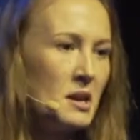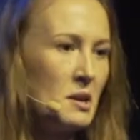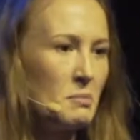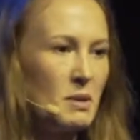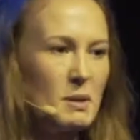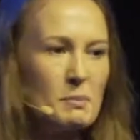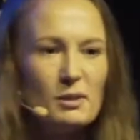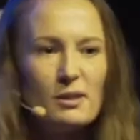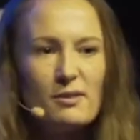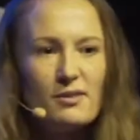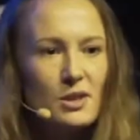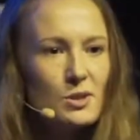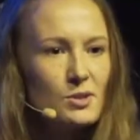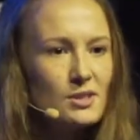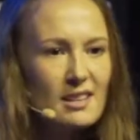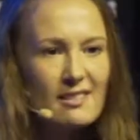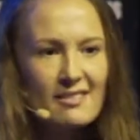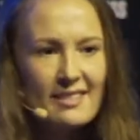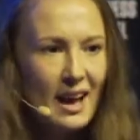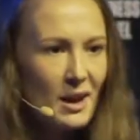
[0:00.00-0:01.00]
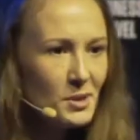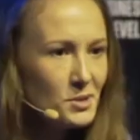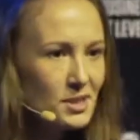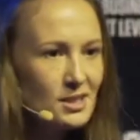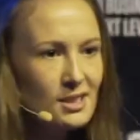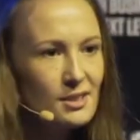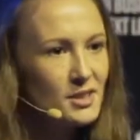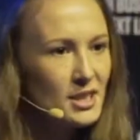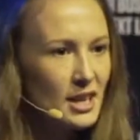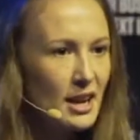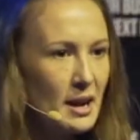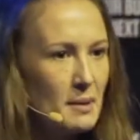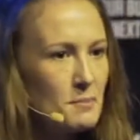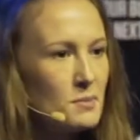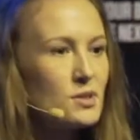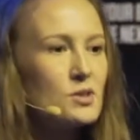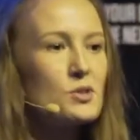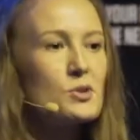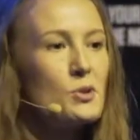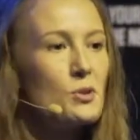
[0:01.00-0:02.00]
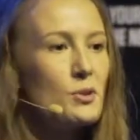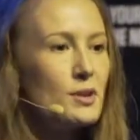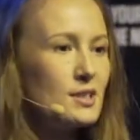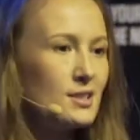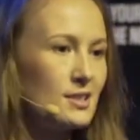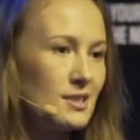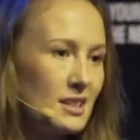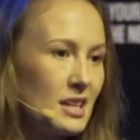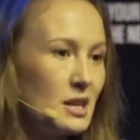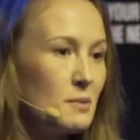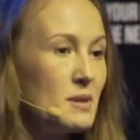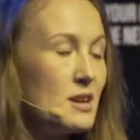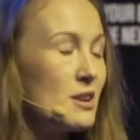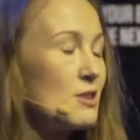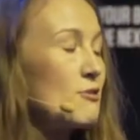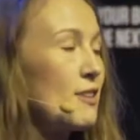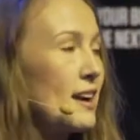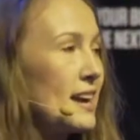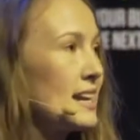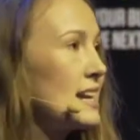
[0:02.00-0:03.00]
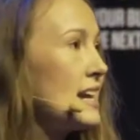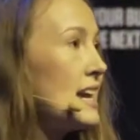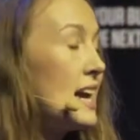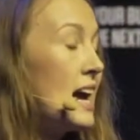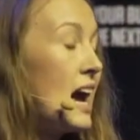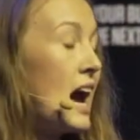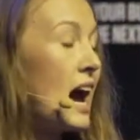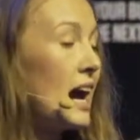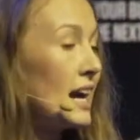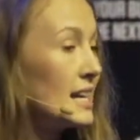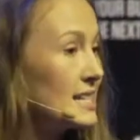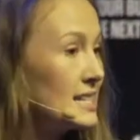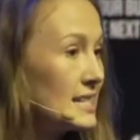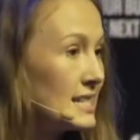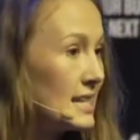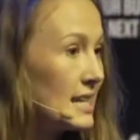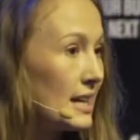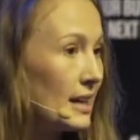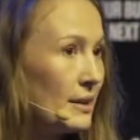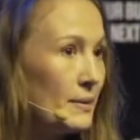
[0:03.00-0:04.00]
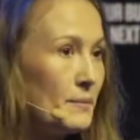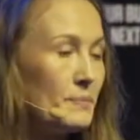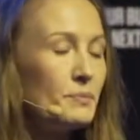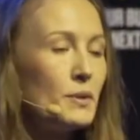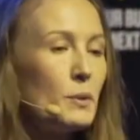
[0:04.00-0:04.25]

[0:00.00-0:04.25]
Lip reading: People have used it thousands of times. Sure, it's just going to be a great idea.